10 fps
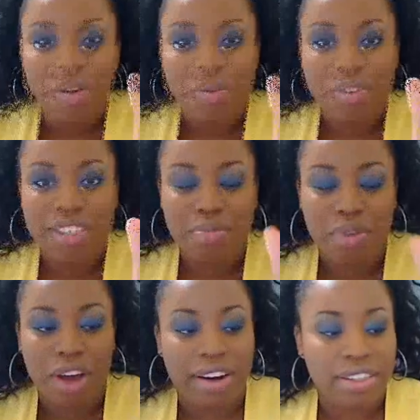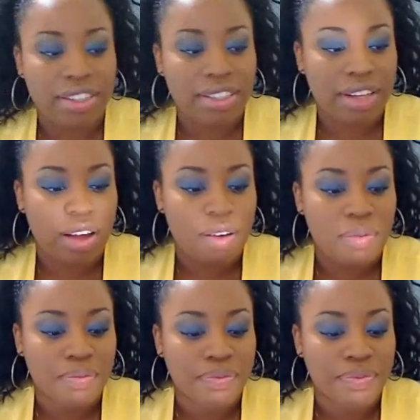with UC products.
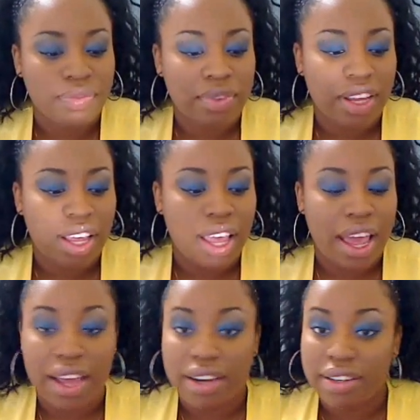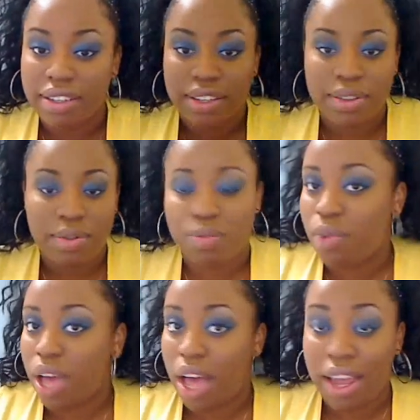And
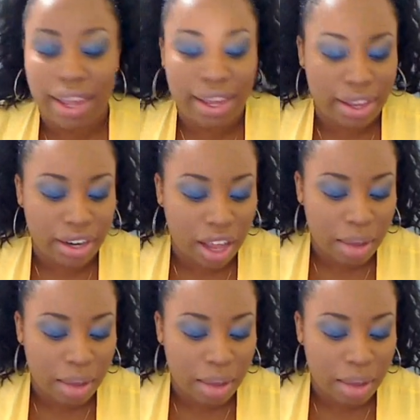I like it.